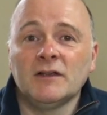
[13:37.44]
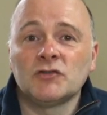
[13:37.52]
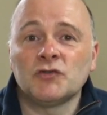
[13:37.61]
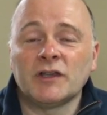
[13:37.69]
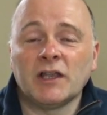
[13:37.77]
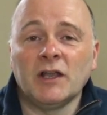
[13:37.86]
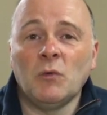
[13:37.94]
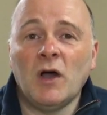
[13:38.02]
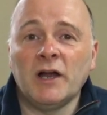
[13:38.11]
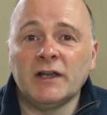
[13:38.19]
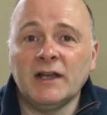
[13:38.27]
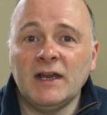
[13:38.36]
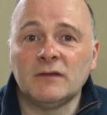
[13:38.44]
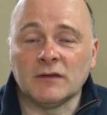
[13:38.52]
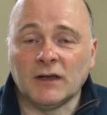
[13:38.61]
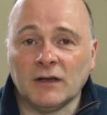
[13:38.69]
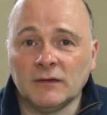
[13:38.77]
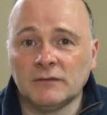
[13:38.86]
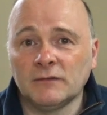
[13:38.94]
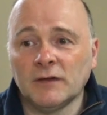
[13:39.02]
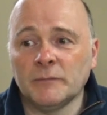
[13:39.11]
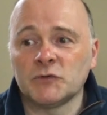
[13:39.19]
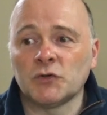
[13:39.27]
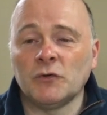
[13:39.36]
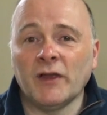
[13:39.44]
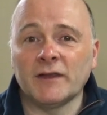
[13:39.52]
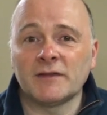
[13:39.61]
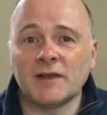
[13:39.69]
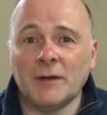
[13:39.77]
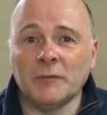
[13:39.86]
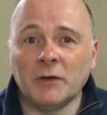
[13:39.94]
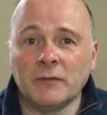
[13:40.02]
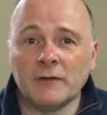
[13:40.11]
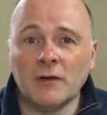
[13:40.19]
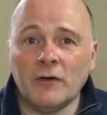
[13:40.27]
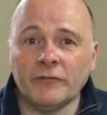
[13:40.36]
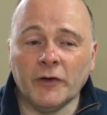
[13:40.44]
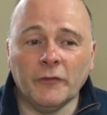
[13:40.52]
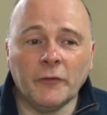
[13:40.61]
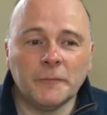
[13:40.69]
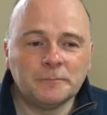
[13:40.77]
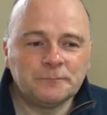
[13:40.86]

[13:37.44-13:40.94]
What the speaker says: drinking wine and eating. I'm sure that's happening with a lot of folk.